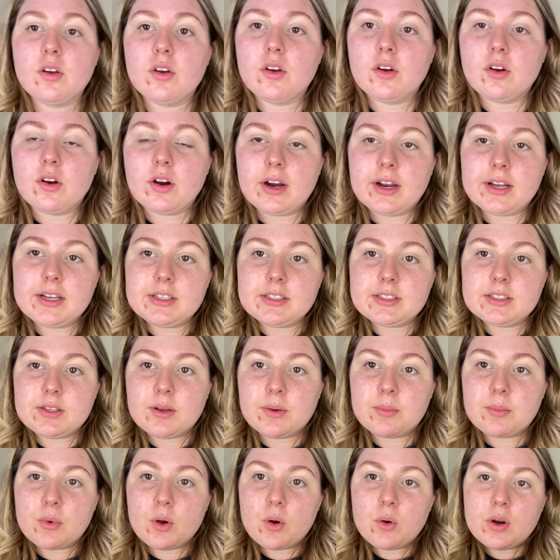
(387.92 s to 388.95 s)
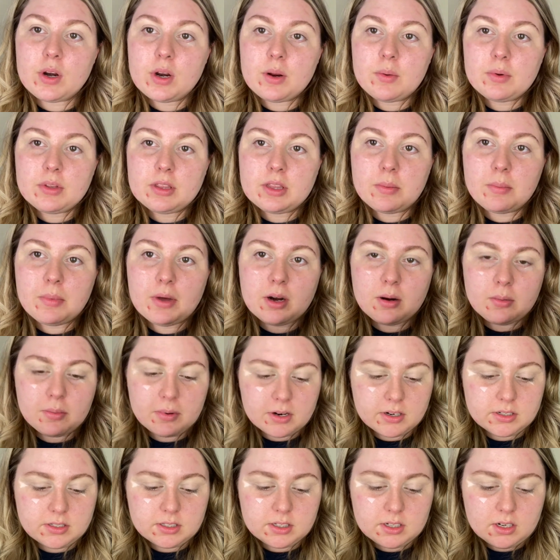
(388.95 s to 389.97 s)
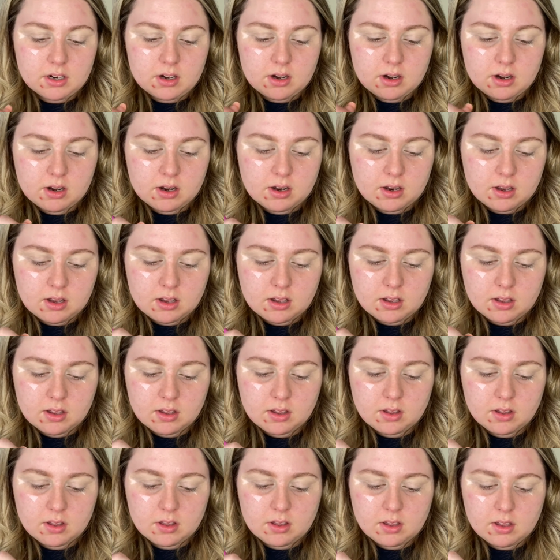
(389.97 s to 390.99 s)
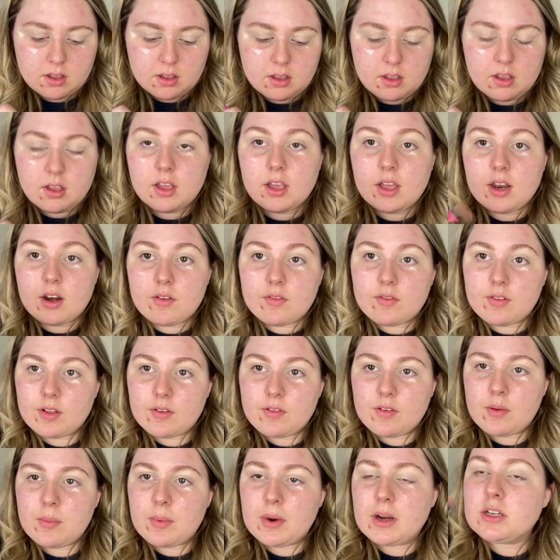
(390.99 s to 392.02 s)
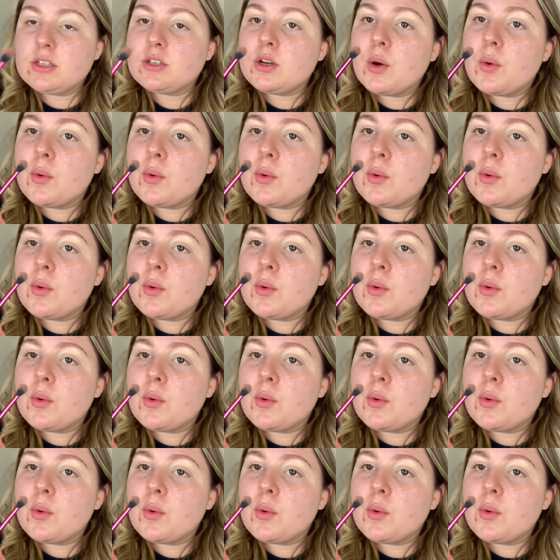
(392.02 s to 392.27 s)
All right, so I'm going in with the butter bronzer and a fluffy brush.